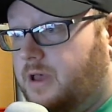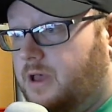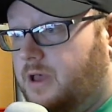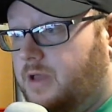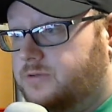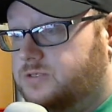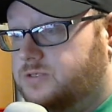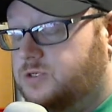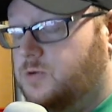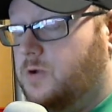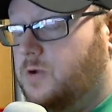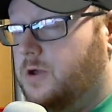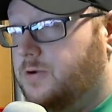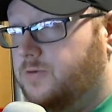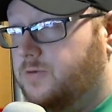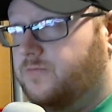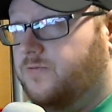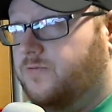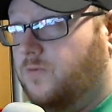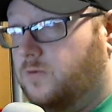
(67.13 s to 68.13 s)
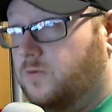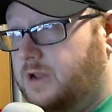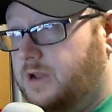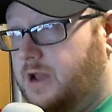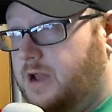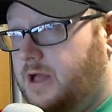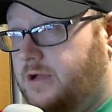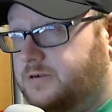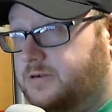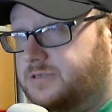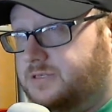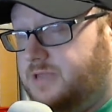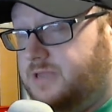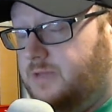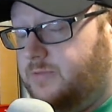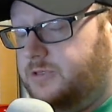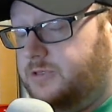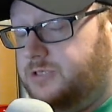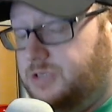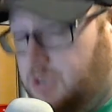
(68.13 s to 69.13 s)
$240 is
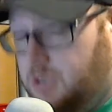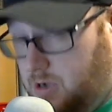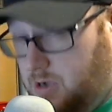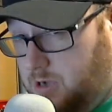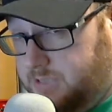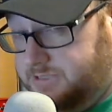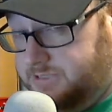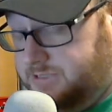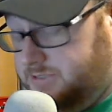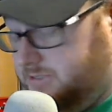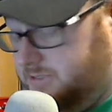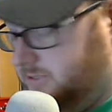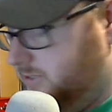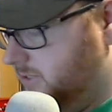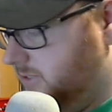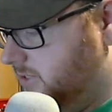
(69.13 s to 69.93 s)
how much it cost.